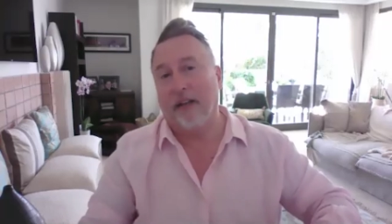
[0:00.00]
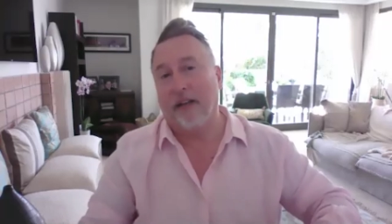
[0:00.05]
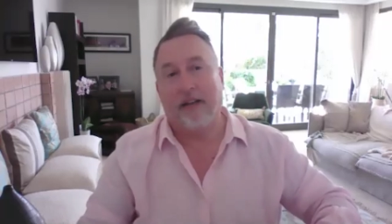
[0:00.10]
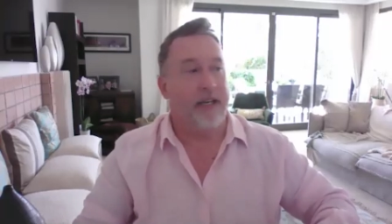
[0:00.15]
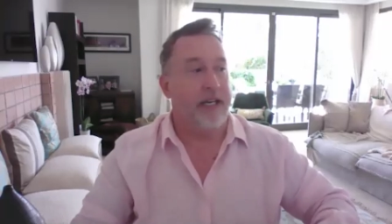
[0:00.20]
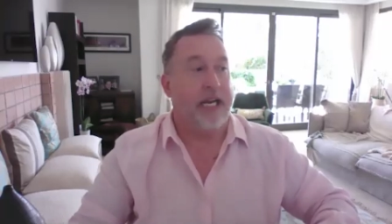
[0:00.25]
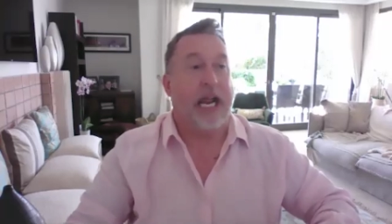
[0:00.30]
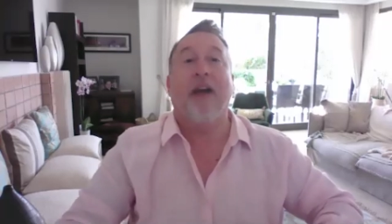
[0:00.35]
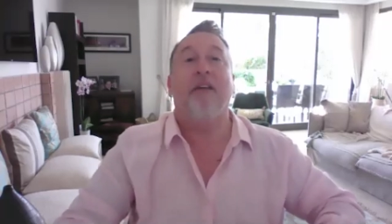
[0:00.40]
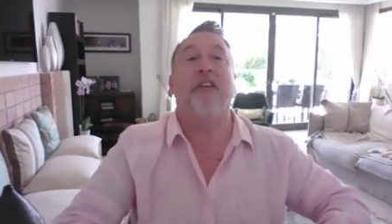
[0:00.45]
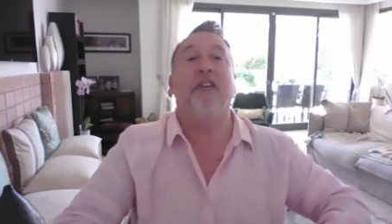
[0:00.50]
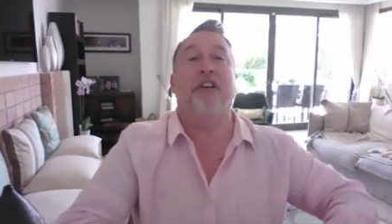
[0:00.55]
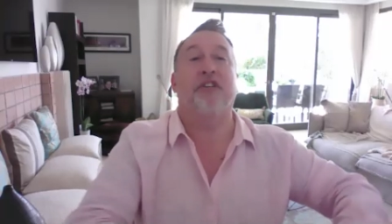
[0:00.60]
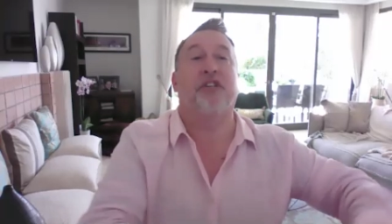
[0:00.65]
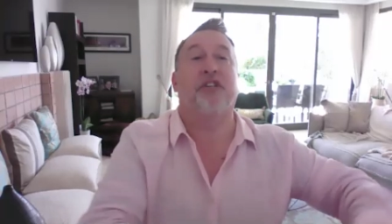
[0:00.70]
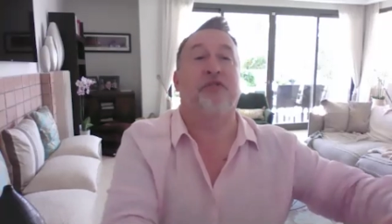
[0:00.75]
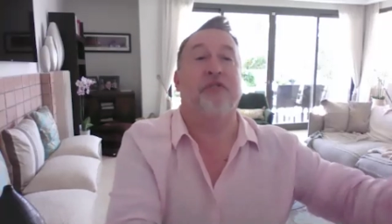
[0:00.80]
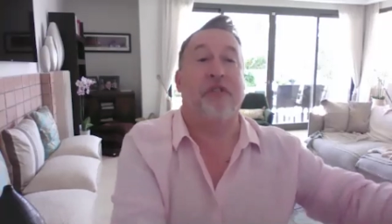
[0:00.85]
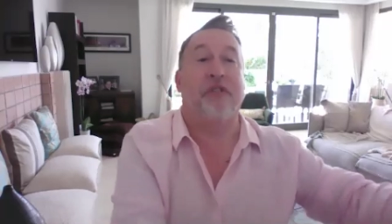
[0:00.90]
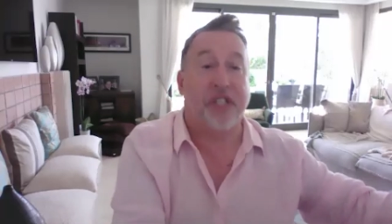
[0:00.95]
inheritance
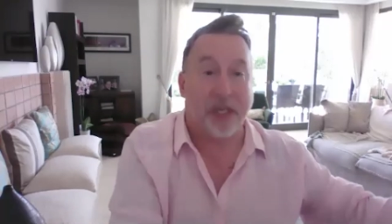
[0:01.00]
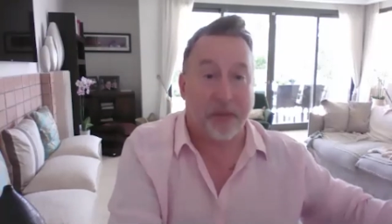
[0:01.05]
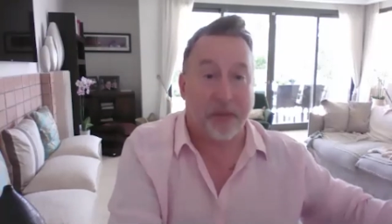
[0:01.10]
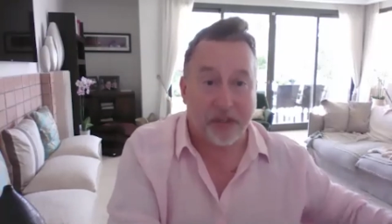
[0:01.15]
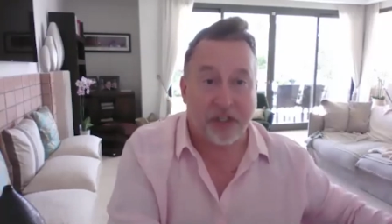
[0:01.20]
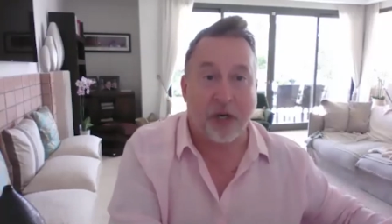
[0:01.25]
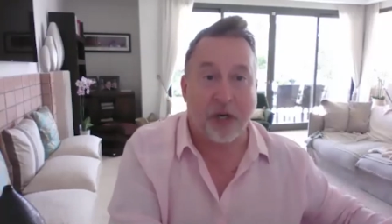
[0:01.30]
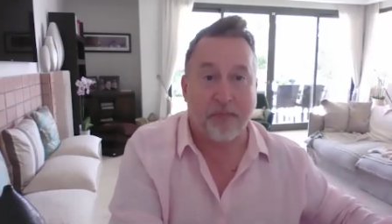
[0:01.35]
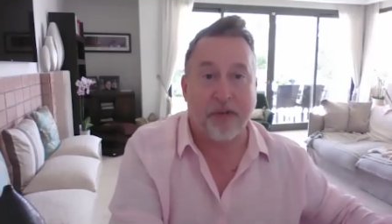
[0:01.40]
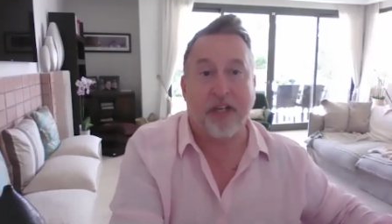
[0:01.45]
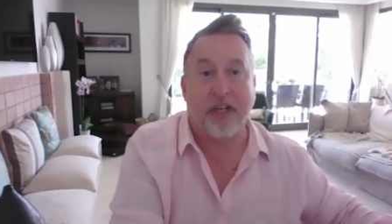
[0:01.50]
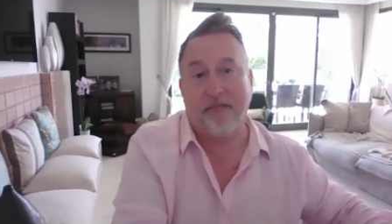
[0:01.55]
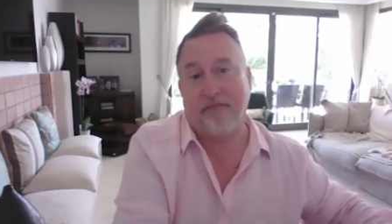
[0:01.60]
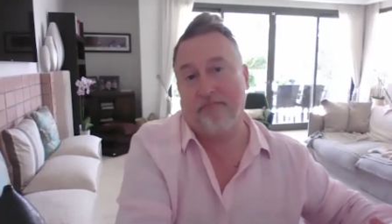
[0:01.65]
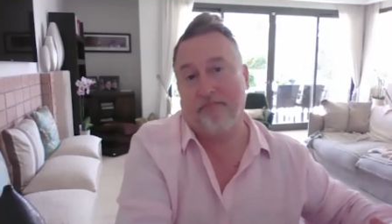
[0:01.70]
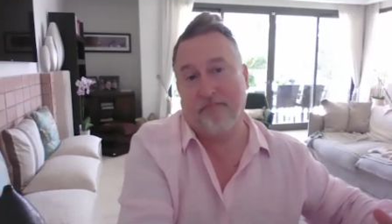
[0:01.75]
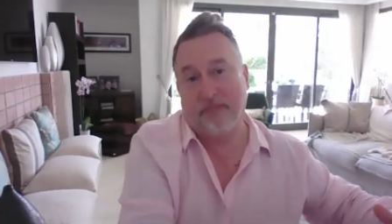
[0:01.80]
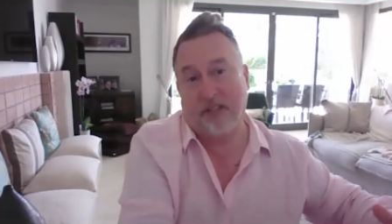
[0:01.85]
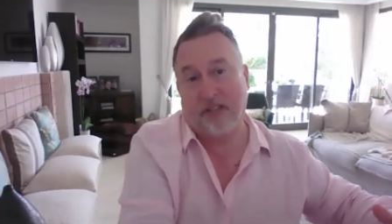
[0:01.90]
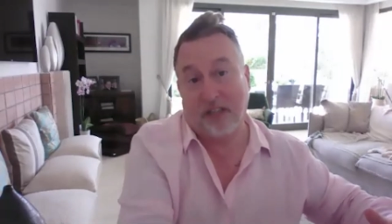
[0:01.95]
structure which could be
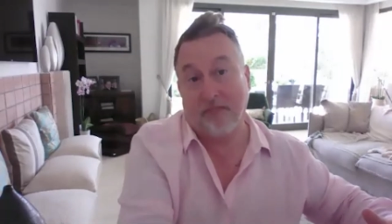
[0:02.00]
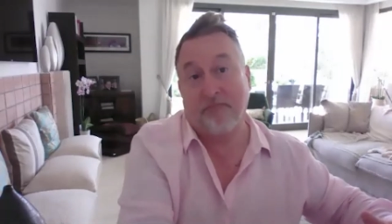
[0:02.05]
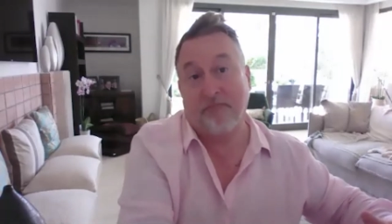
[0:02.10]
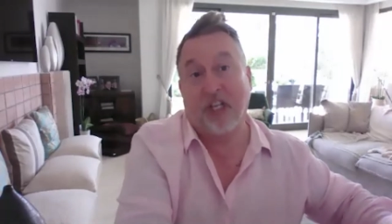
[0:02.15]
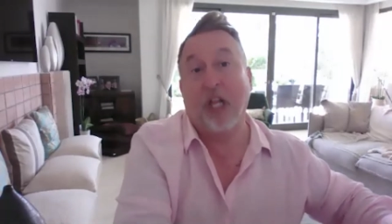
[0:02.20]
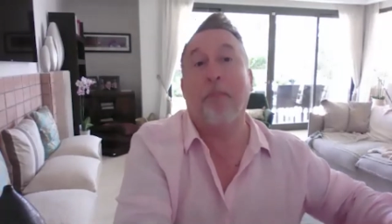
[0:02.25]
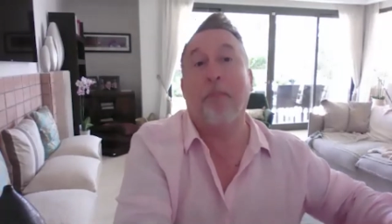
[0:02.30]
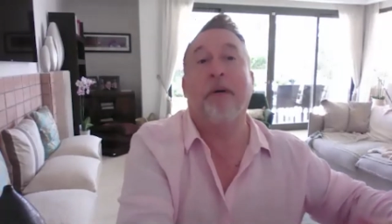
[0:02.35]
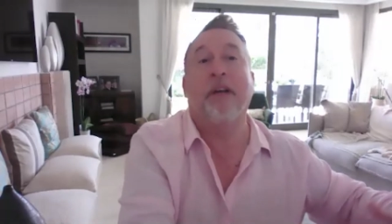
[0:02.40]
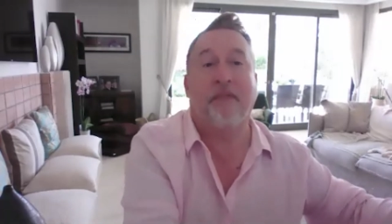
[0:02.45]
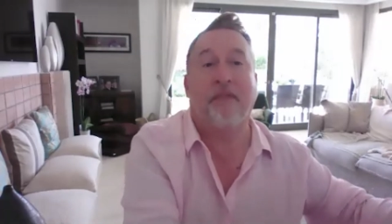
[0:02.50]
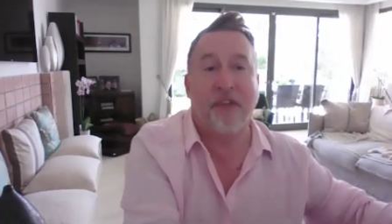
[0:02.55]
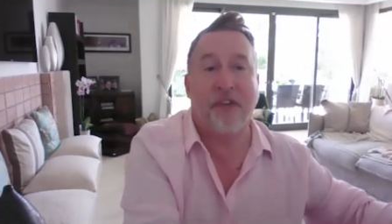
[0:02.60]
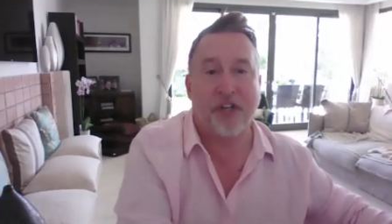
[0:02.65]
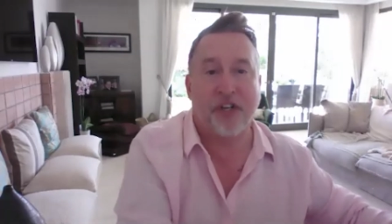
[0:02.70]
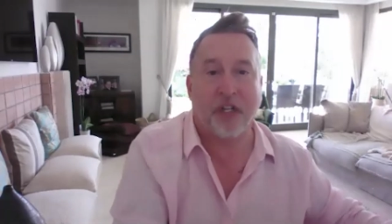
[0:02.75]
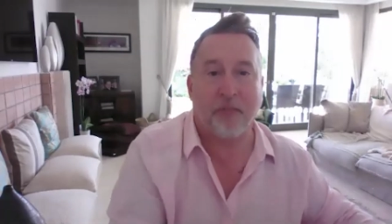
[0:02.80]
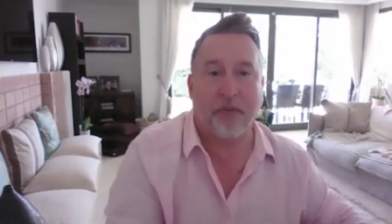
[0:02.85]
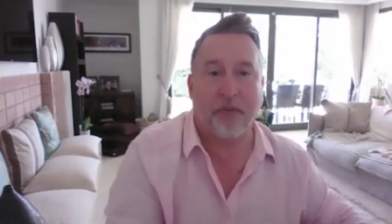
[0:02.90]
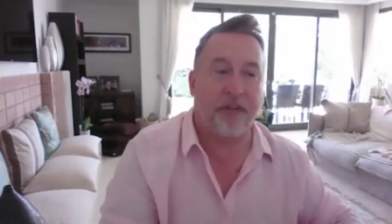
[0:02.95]
still
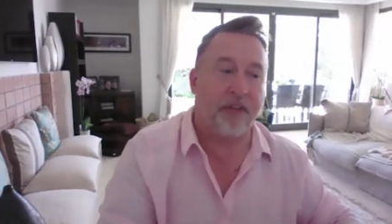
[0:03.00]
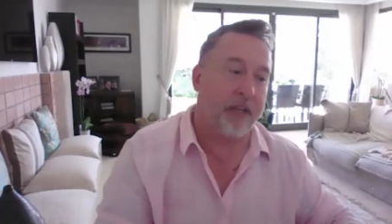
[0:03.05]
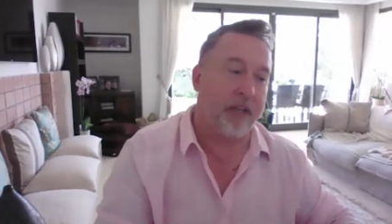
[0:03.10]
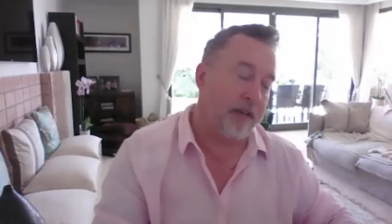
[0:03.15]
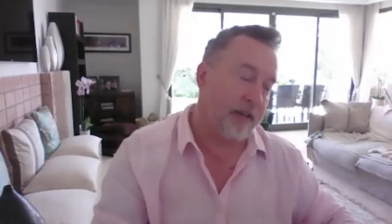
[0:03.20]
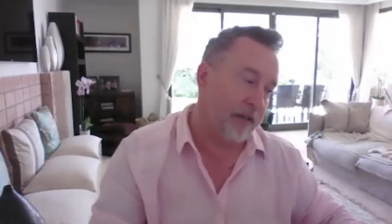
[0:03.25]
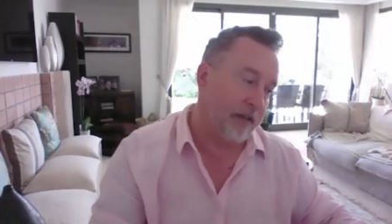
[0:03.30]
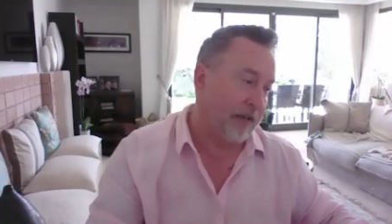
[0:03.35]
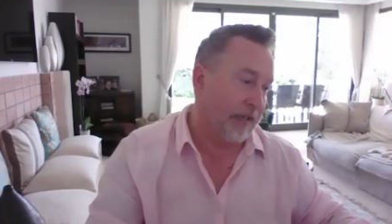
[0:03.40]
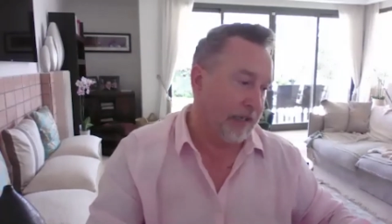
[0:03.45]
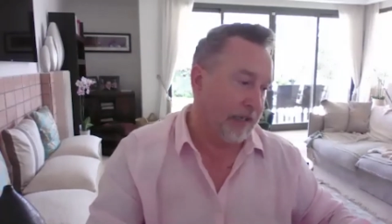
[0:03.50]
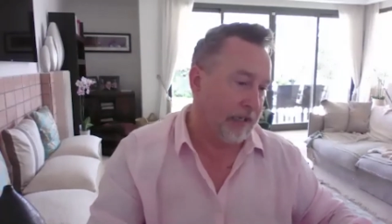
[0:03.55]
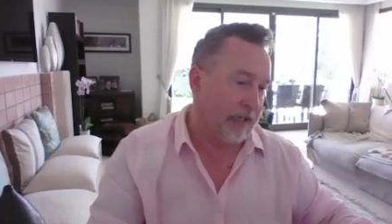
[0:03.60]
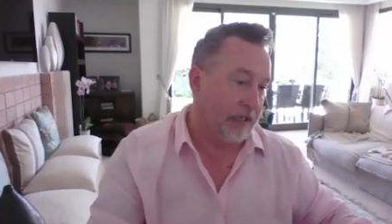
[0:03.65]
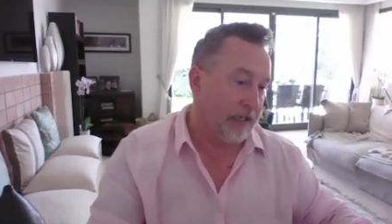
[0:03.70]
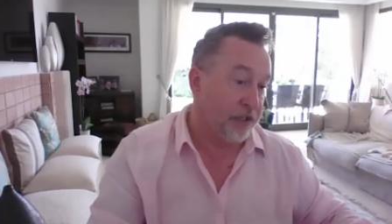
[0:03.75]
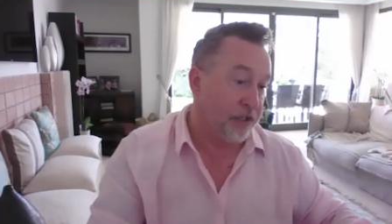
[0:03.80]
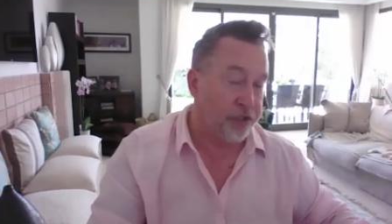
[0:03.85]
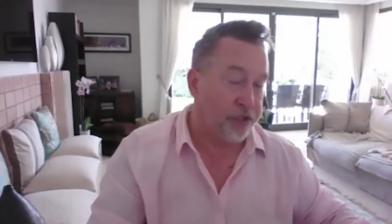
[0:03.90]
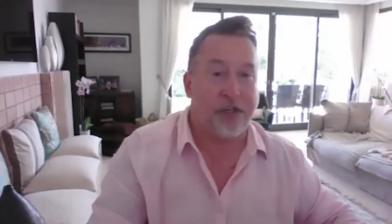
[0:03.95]
beneficial, but then
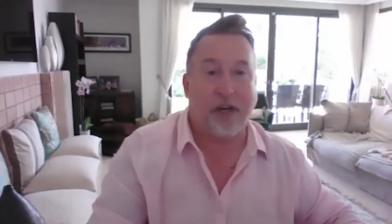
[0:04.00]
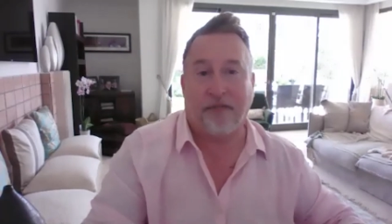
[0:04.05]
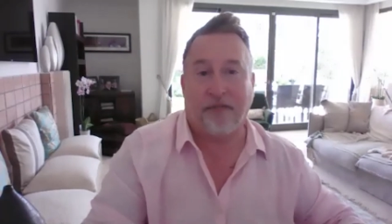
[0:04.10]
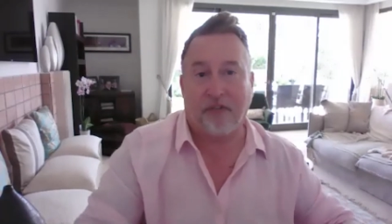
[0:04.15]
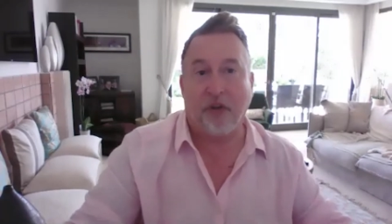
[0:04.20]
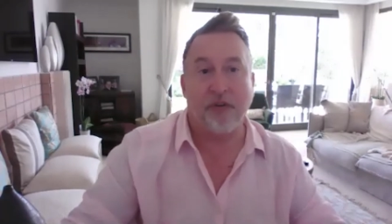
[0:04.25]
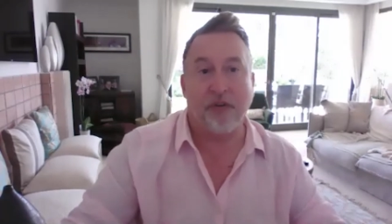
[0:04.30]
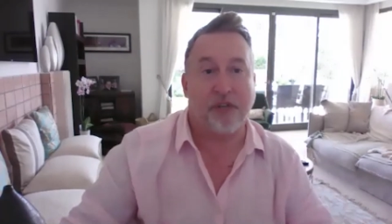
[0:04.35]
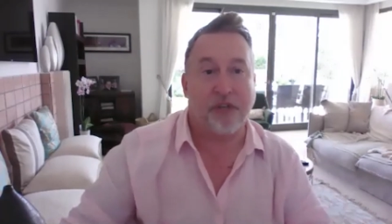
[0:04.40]
shift on